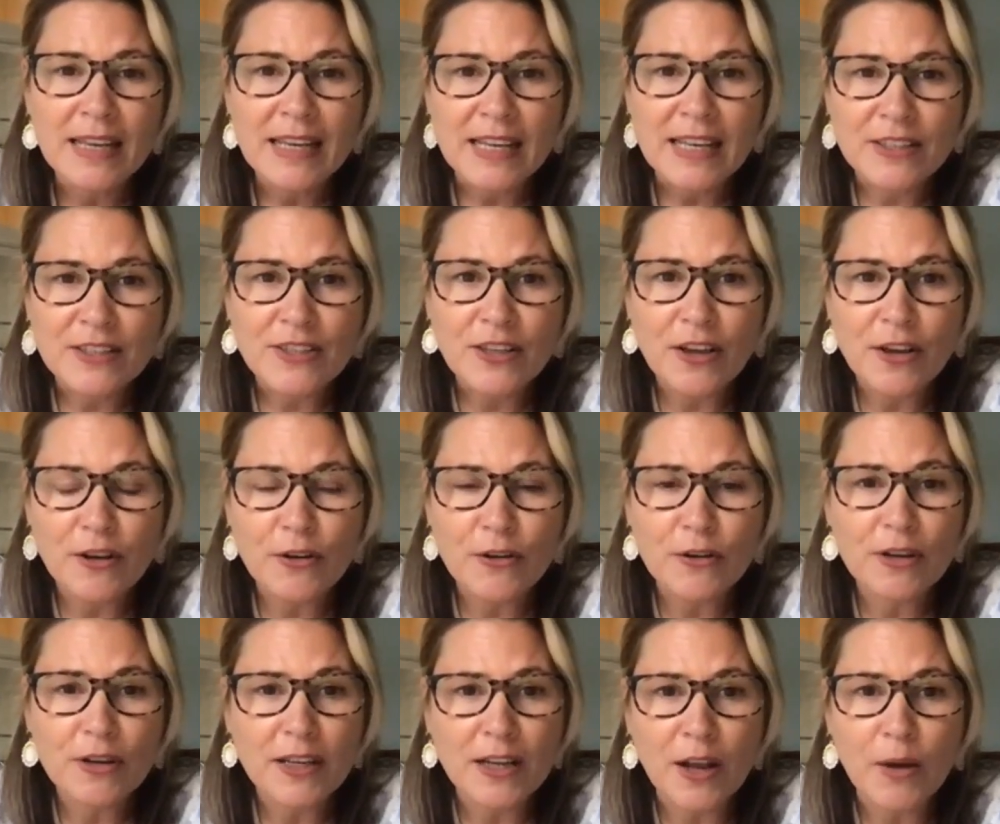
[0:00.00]
And
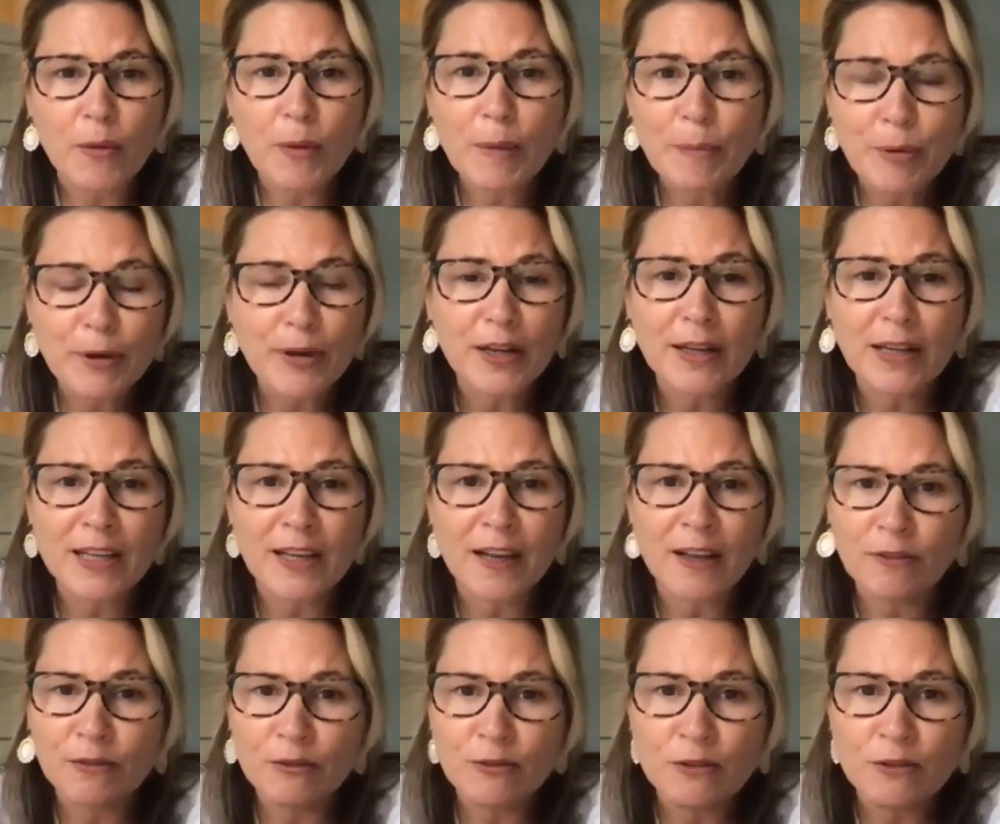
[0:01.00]
so,
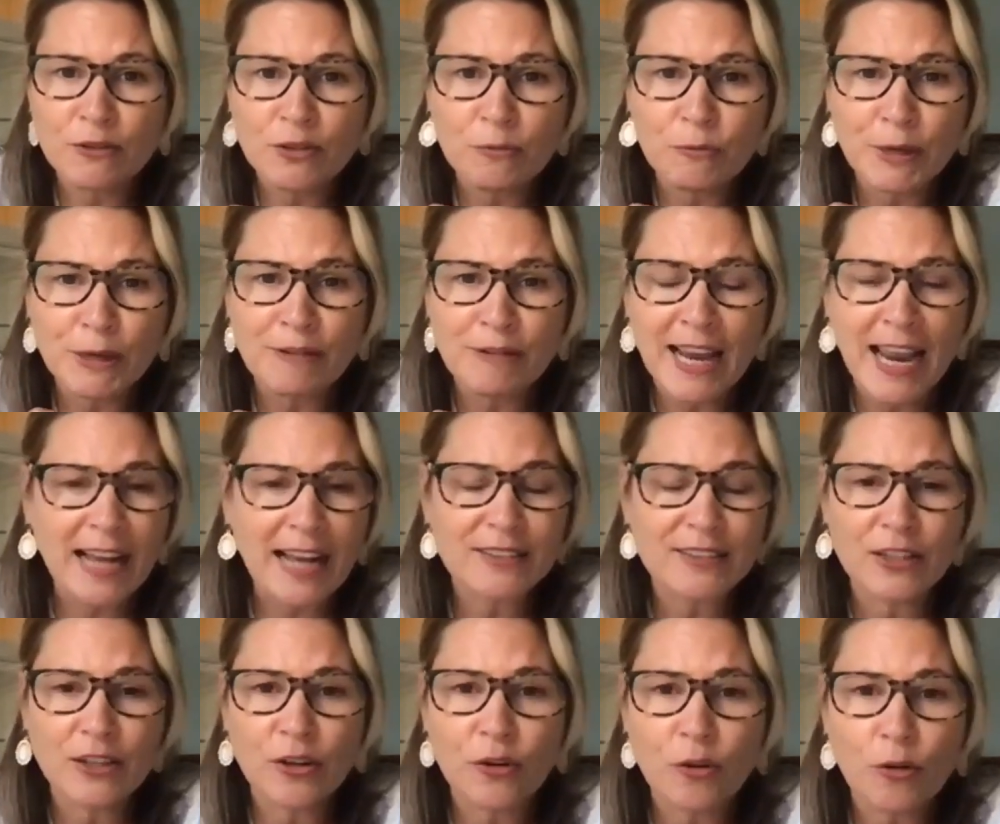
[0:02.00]
we
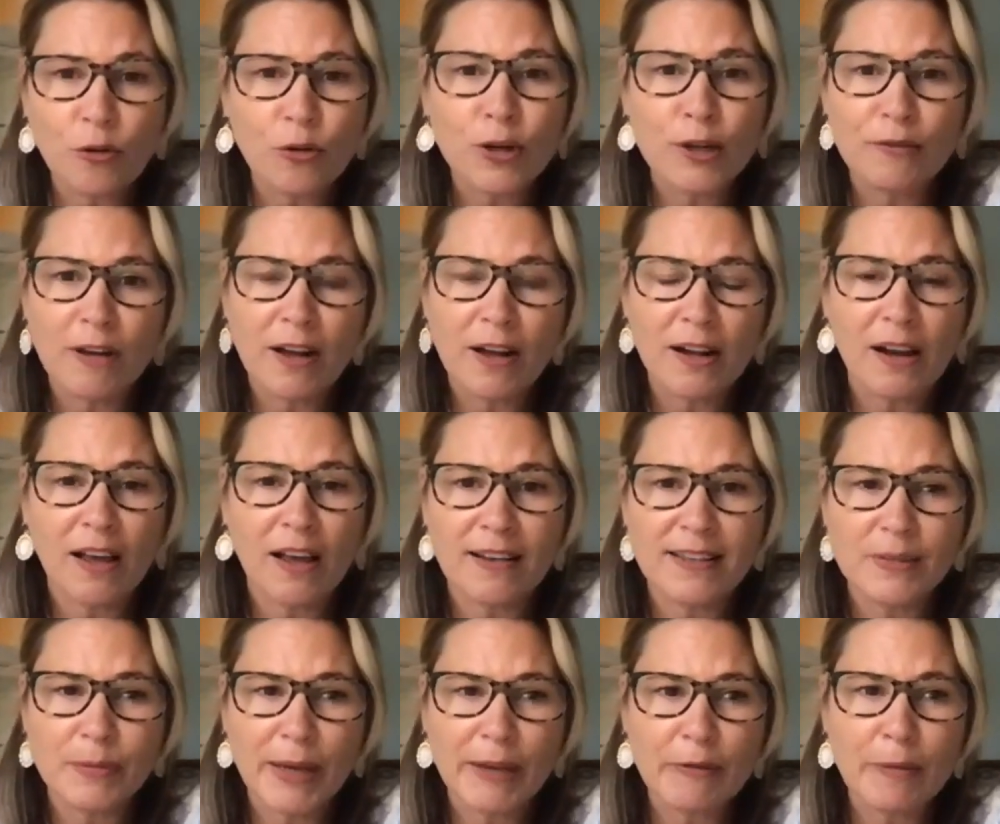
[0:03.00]
reacted on all of our
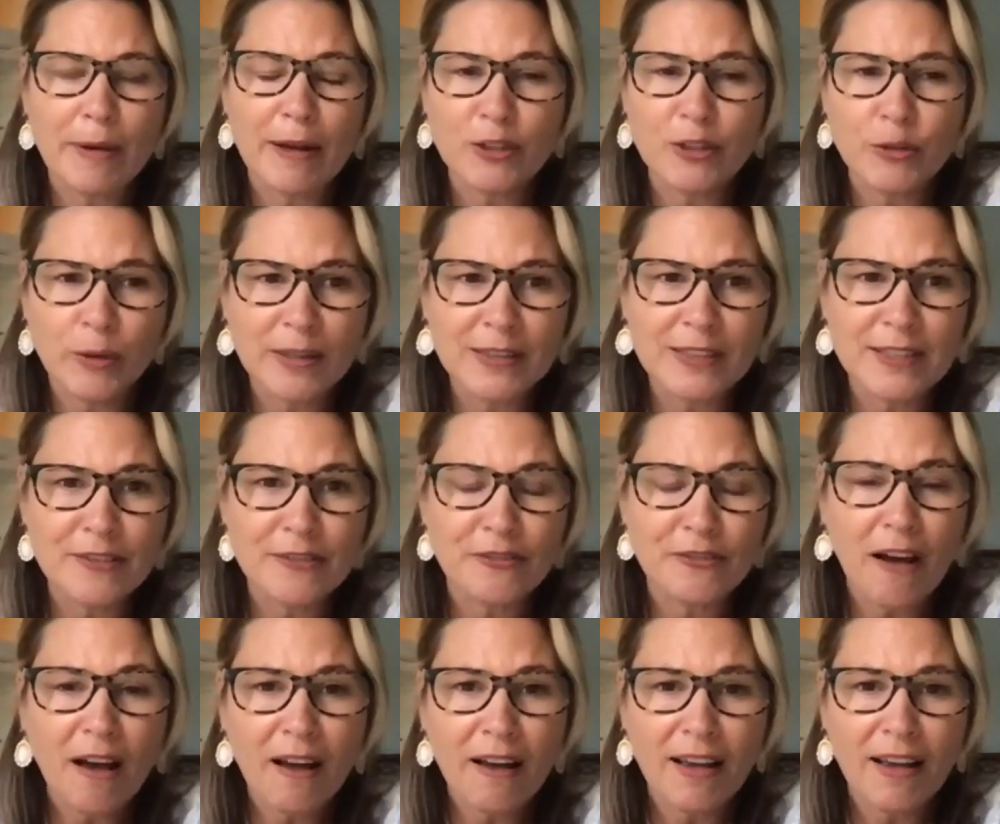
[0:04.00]
clients. We have about
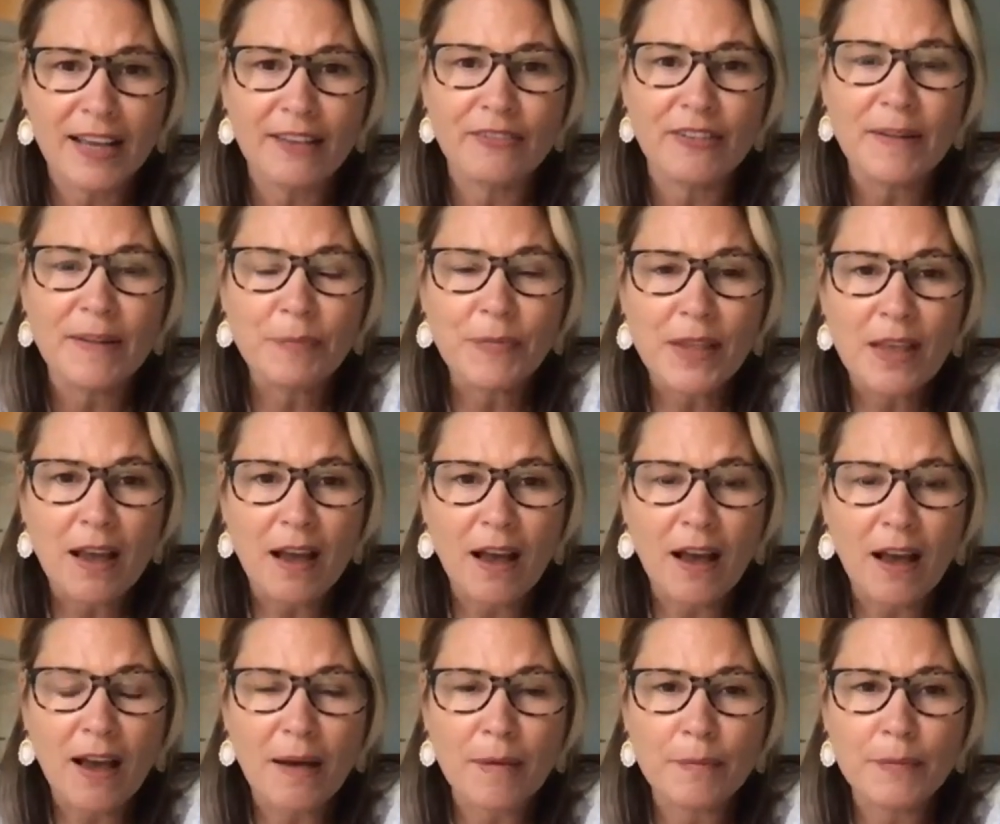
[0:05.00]
25
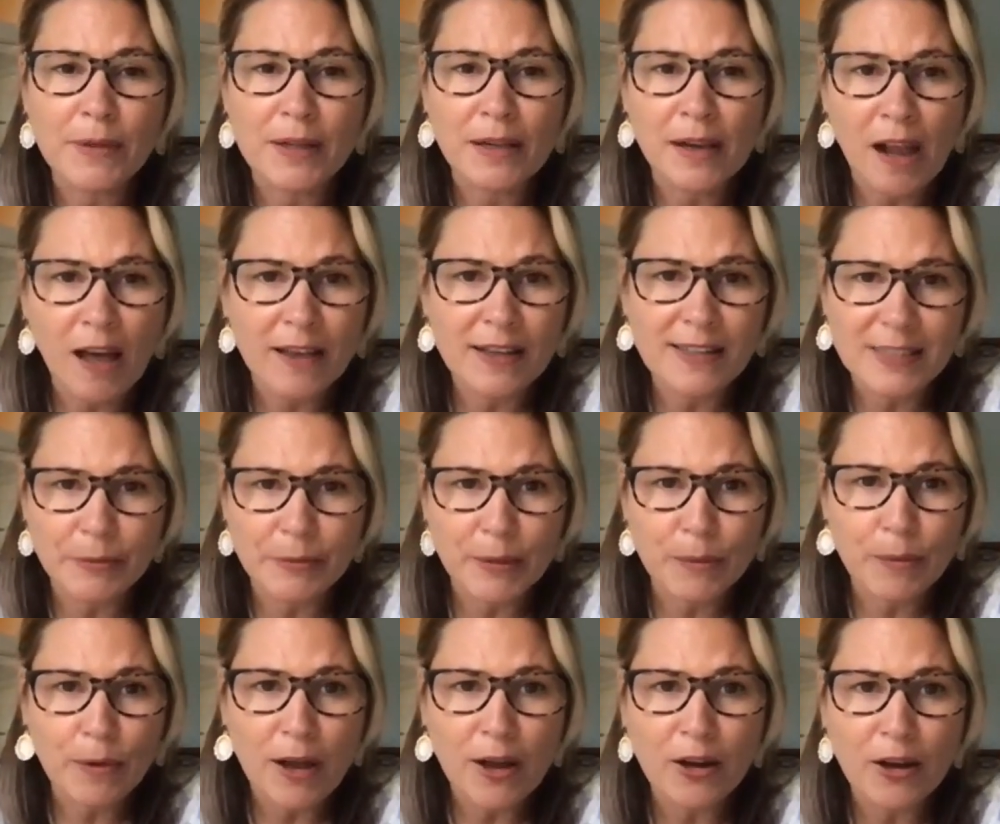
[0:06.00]
clients that we
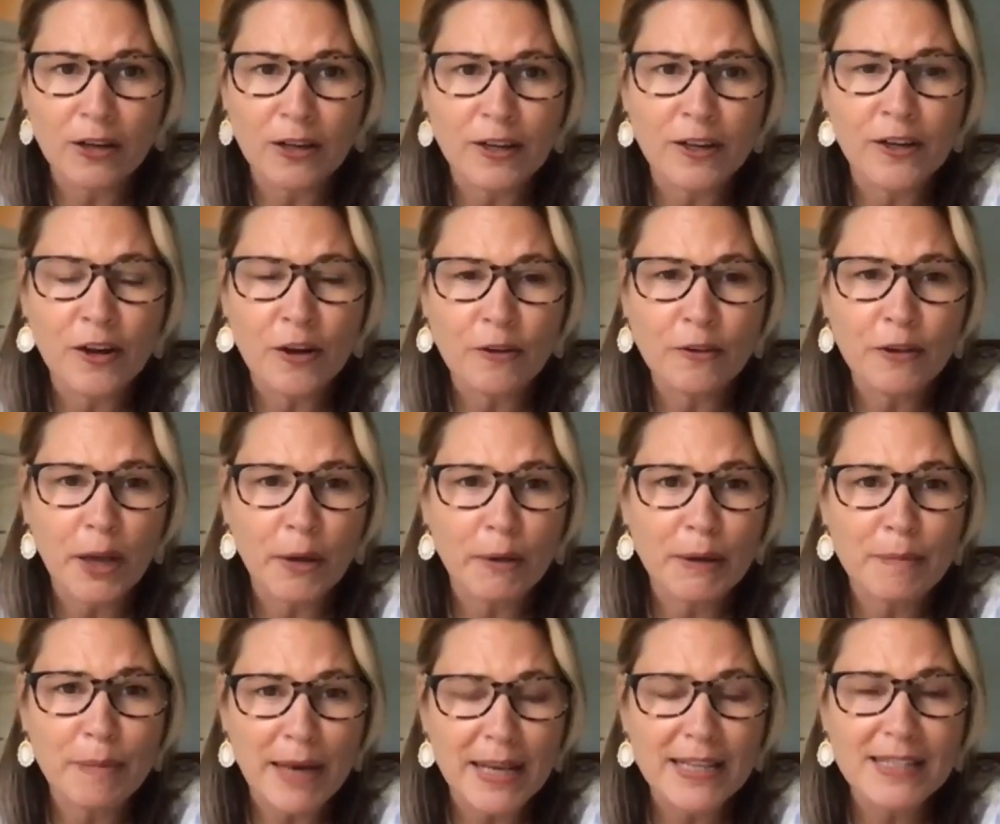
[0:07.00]
work on an ongoing
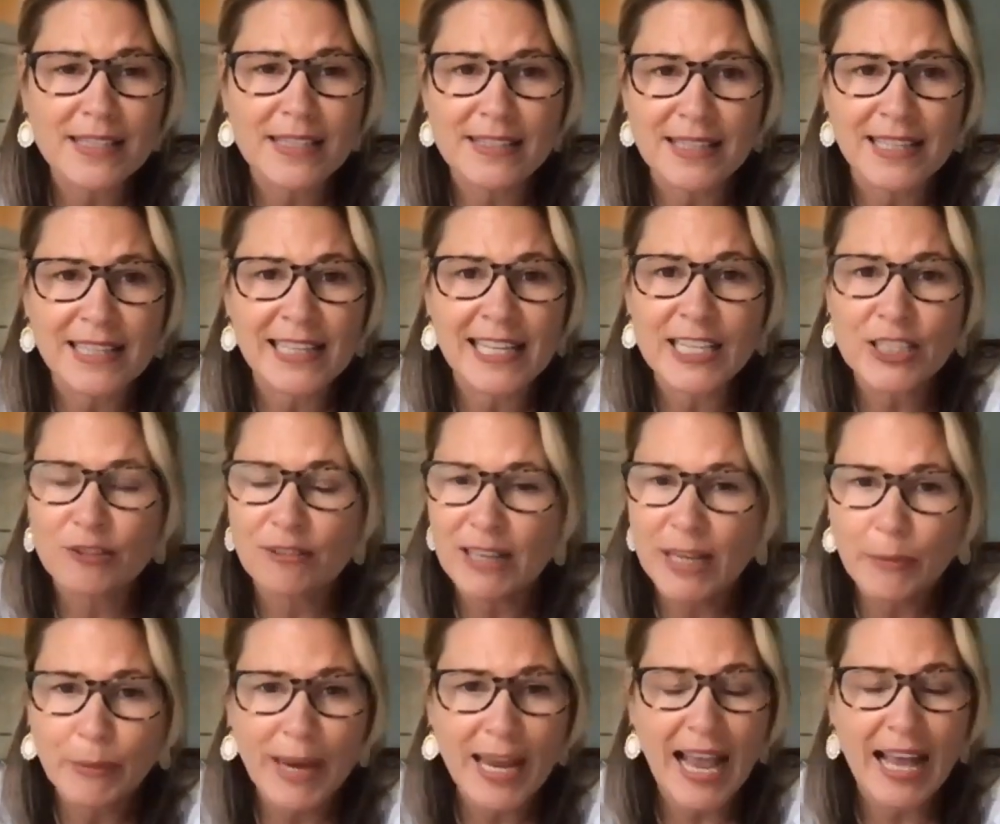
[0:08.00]
basis. And literally
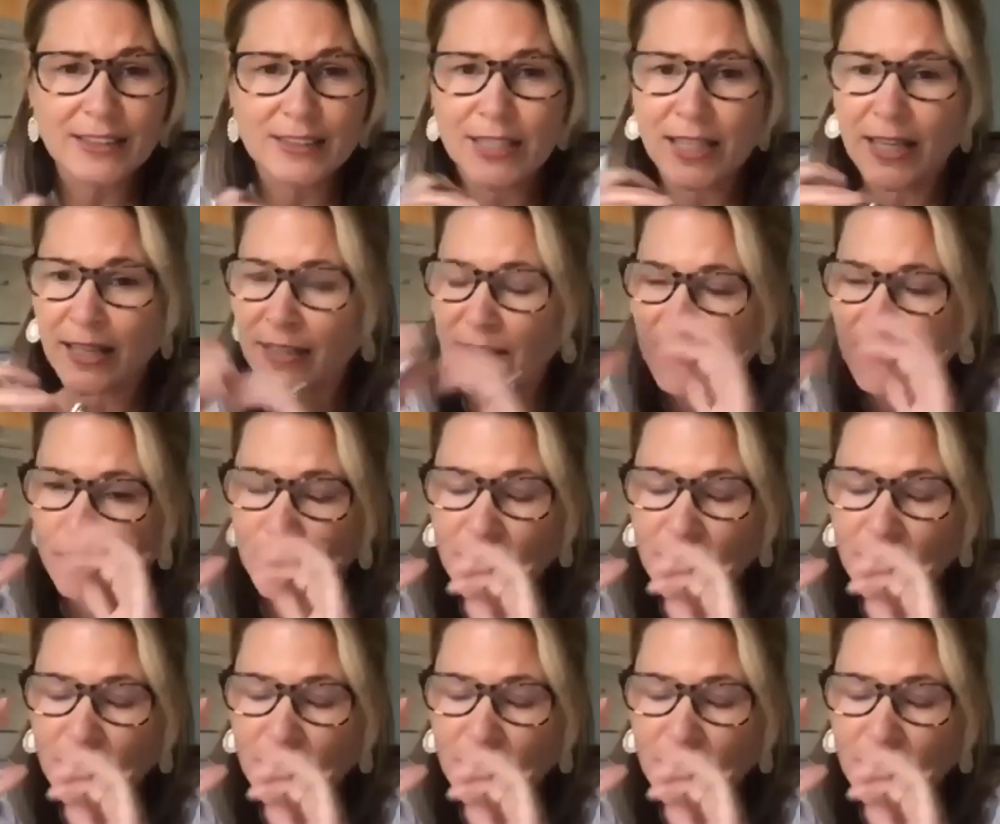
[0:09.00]
we had to kind of,